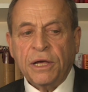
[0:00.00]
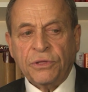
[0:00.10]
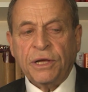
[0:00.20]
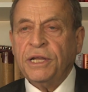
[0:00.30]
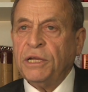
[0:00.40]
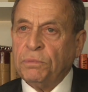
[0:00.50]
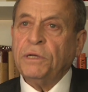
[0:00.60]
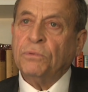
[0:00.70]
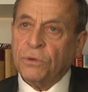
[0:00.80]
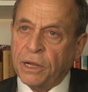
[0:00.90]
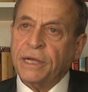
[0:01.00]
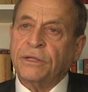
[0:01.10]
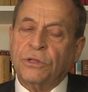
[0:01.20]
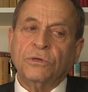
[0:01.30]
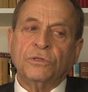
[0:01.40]
They need people
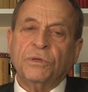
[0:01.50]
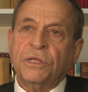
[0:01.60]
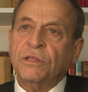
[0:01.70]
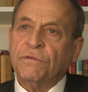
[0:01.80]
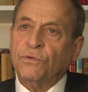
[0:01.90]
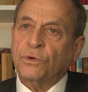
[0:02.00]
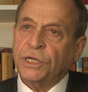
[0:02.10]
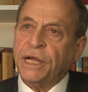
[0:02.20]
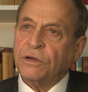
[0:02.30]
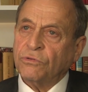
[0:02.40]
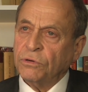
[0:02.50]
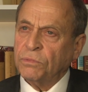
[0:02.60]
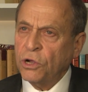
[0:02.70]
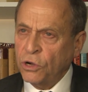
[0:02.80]
like those within the 48 Group